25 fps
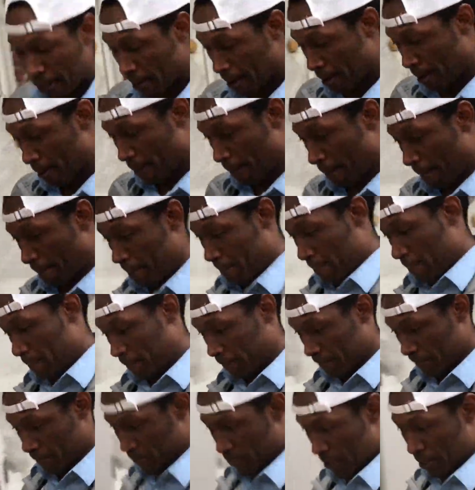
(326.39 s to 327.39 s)
always had a really
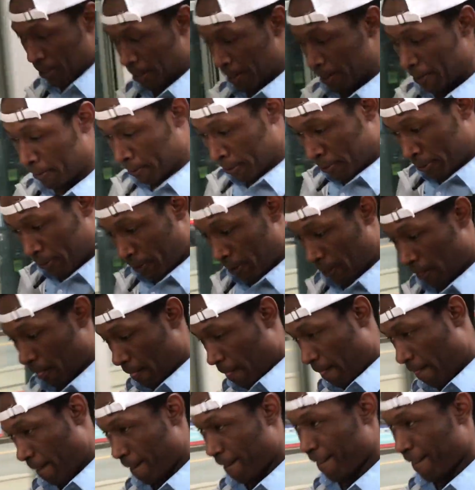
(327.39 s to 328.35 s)
strong t-shirt game